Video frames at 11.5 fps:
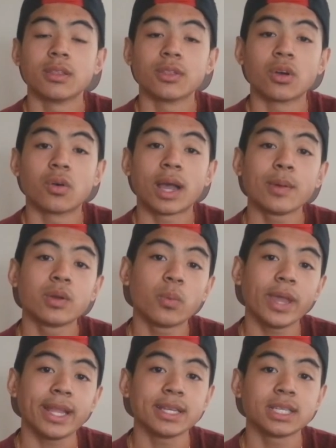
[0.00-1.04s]
though I would
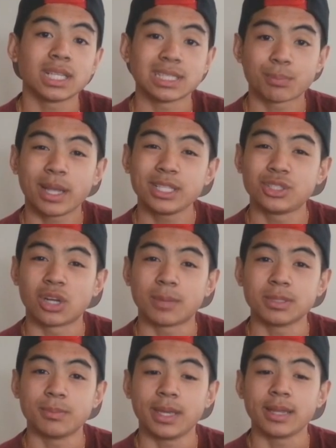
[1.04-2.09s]
wait until his price
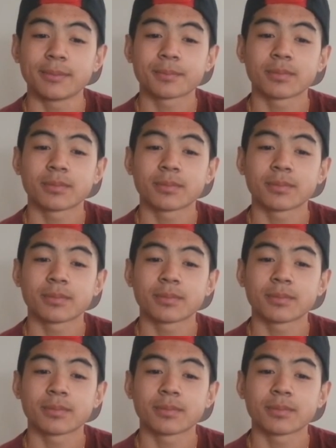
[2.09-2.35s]
drops a bit.